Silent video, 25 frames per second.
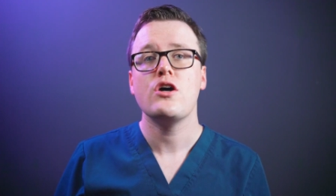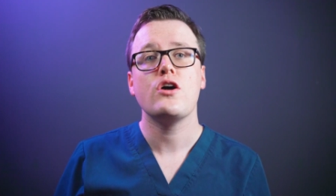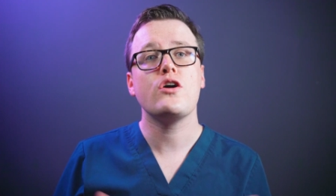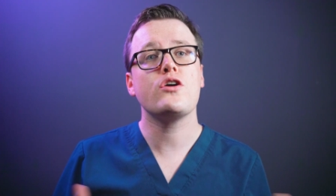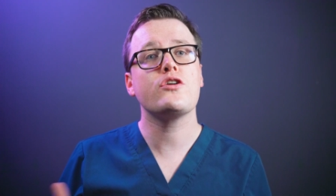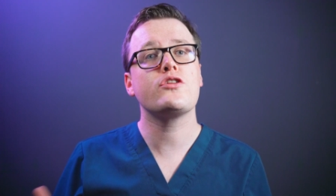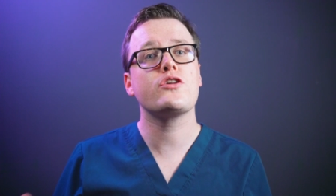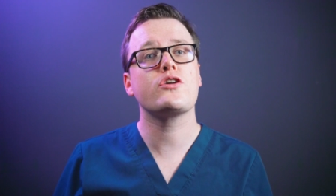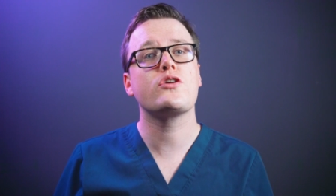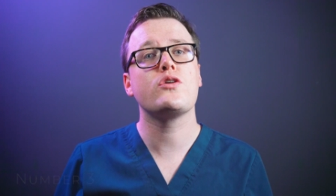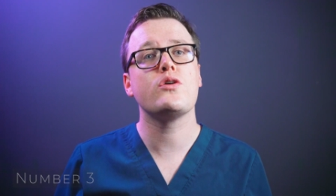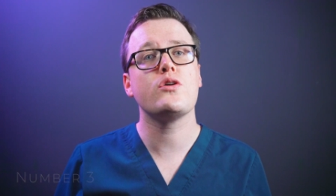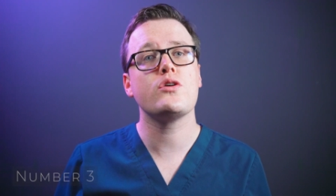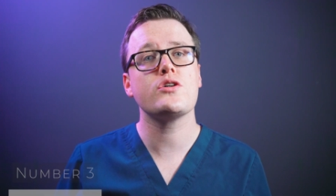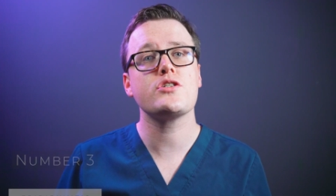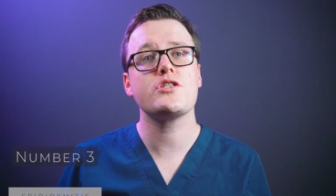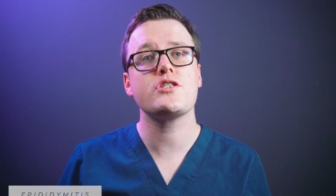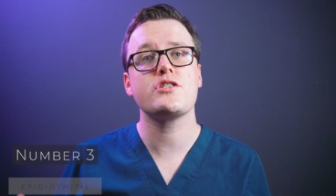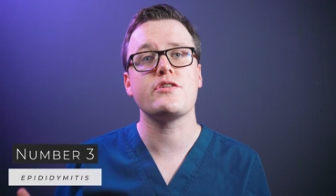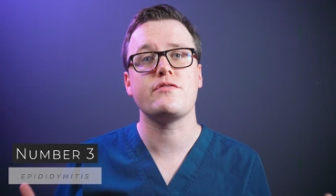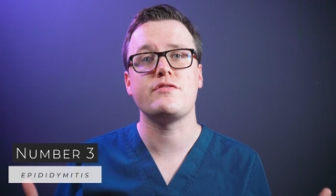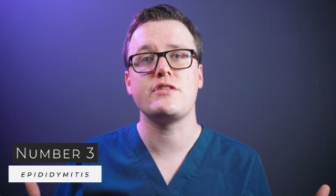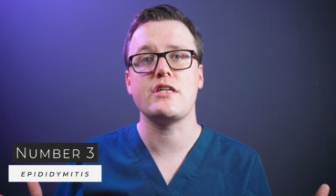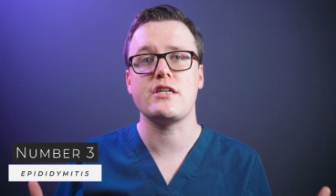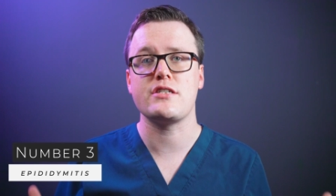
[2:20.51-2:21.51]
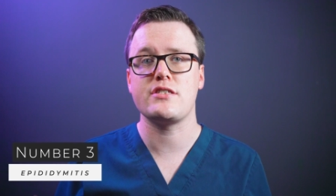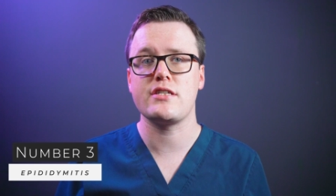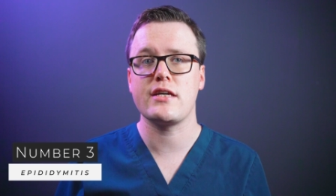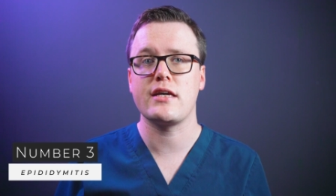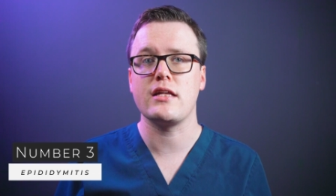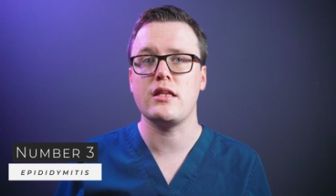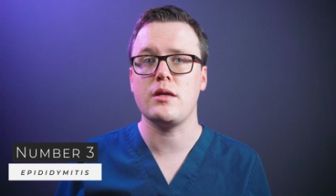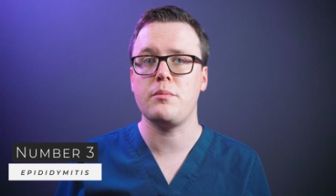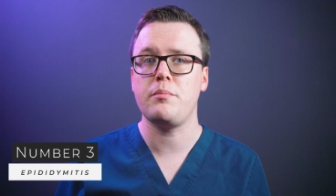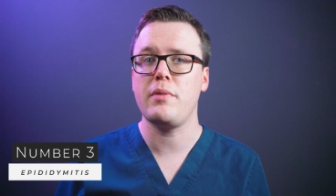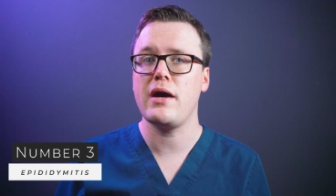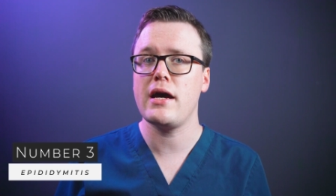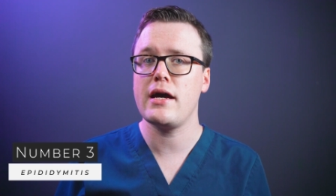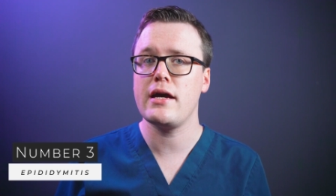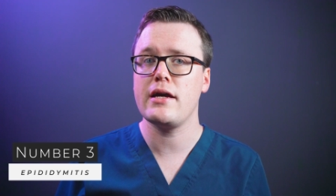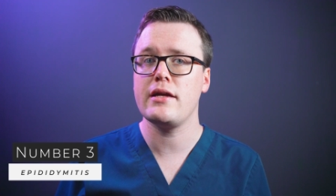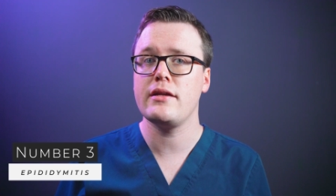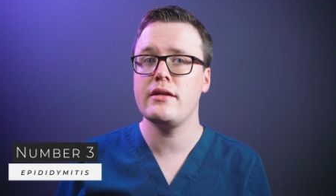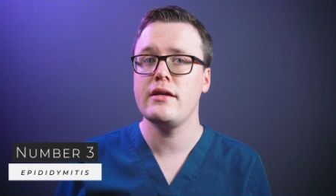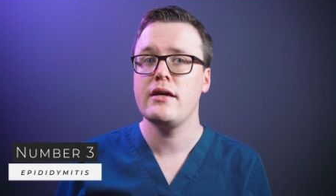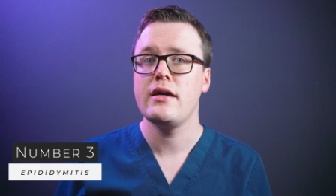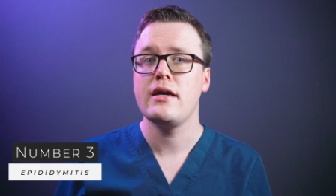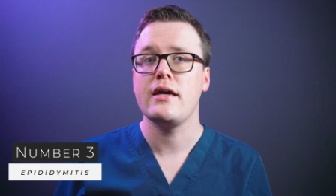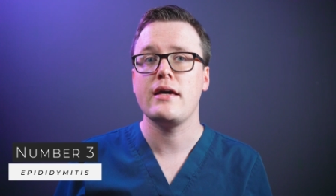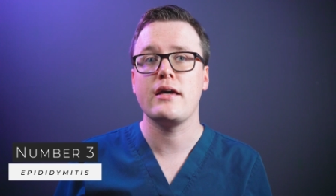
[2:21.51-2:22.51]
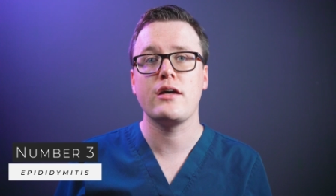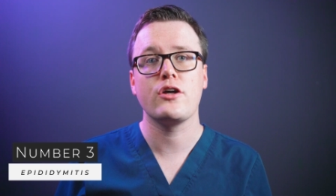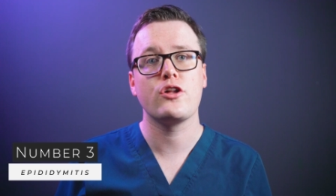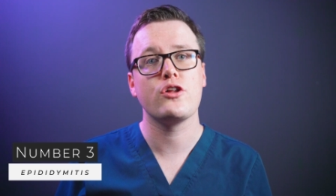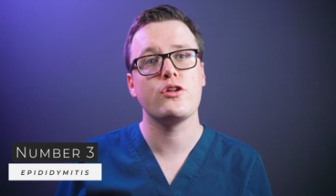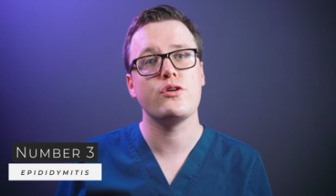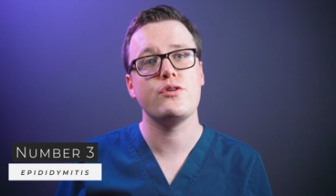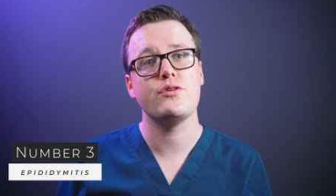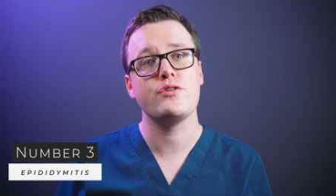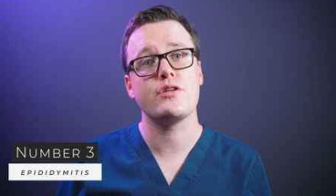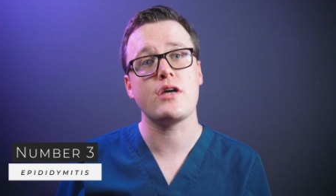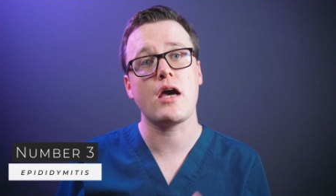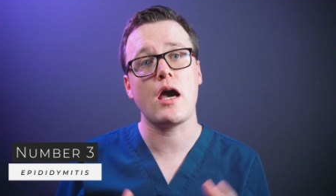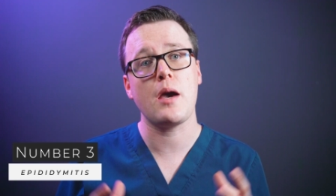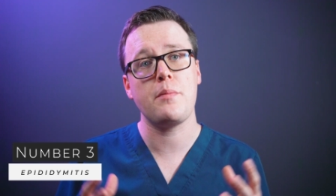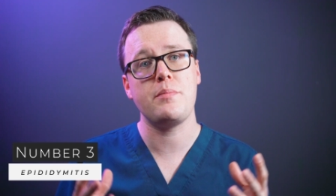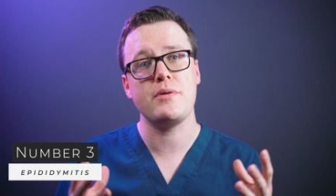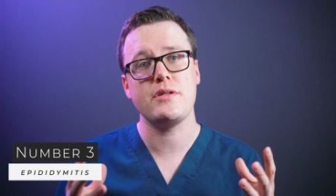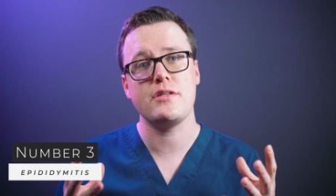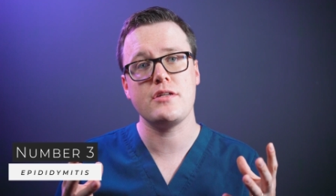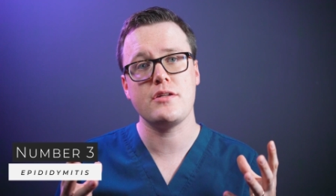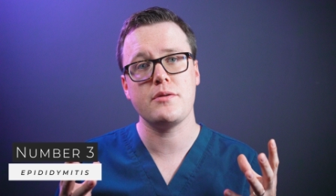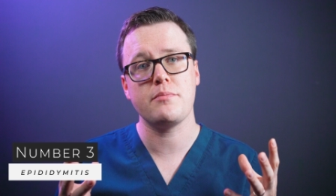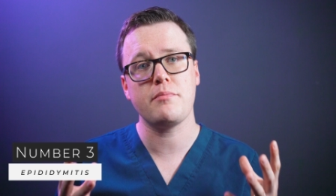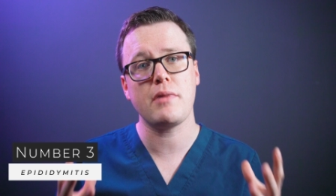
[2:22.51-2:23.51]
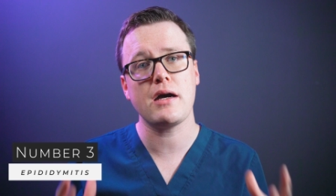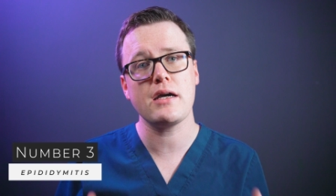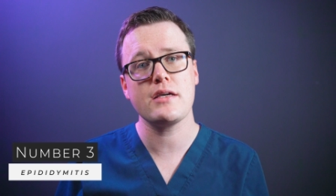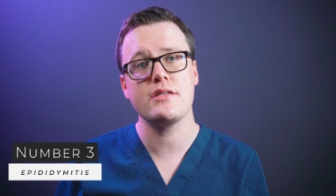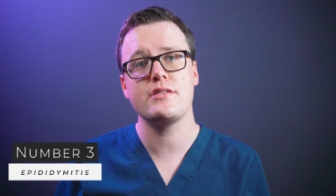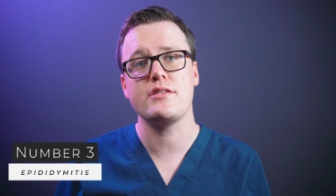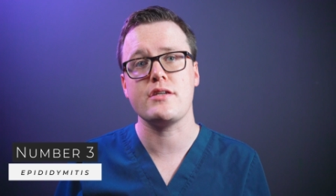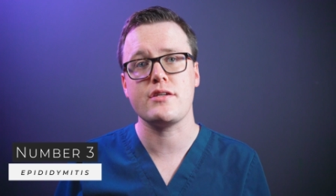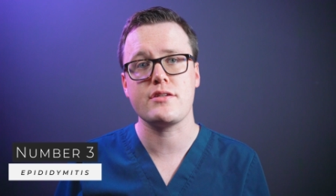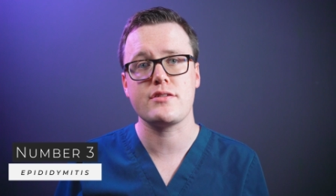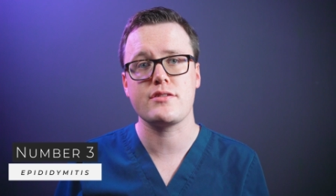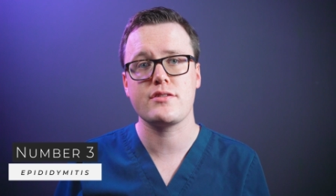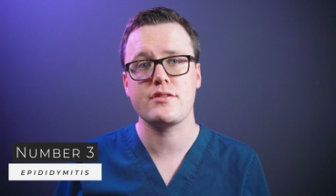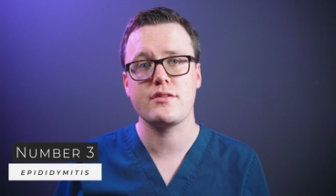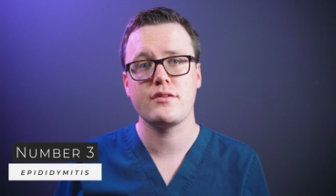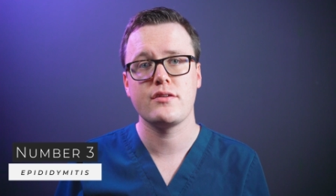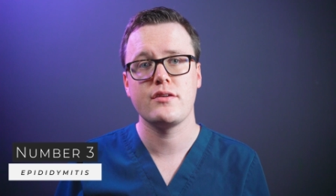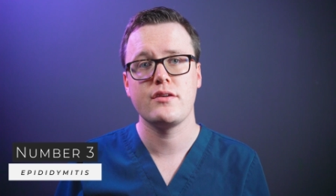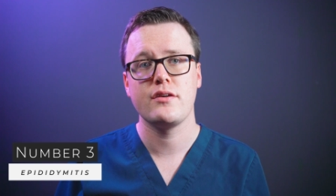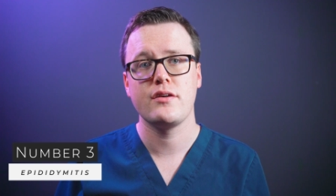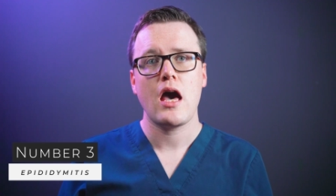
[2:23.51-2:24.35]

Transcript: Other causes of testicular pain include epididymitis.